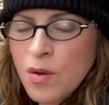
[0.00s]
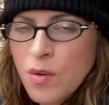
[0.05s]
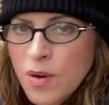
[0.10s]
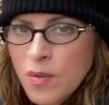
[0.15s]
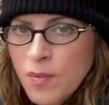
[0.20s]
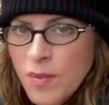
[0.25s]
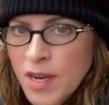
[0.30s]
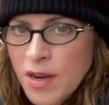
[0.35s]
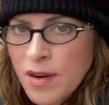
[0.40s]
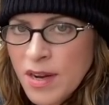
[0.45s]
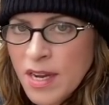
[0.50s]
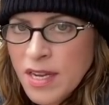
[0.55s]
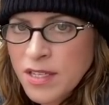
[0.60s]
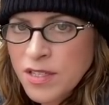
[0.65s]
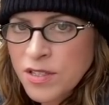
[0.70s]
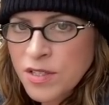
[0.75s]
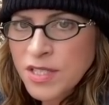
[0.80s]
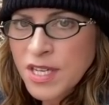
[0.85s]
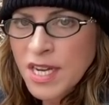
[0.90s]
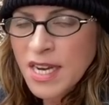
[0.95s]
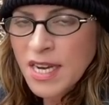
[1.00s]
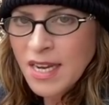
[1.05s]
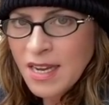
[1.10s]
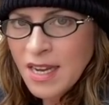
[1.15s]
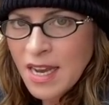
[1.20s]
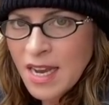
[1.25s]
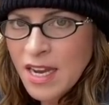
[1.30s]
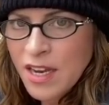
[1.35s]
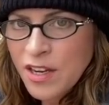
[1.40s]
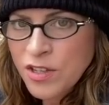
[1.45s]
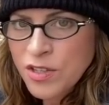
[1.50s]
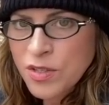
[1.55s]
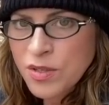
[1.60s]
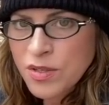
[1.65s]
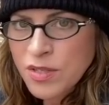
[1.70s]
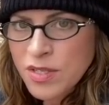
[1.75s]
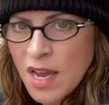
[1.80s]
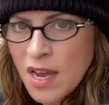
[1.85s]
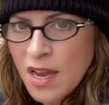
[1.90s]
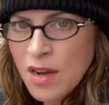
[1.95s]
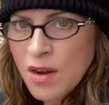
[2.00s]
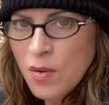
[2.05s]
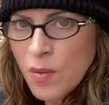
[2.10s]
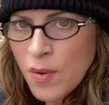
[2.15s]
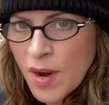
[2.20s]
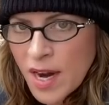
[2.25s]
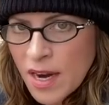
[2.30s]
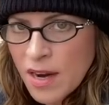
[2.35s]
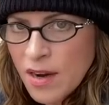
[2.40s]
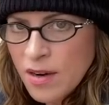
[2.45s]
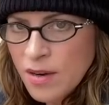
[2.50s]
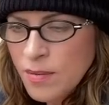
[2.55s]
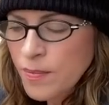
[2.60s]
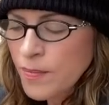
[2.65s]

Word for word: when we are entertaining angels unaware.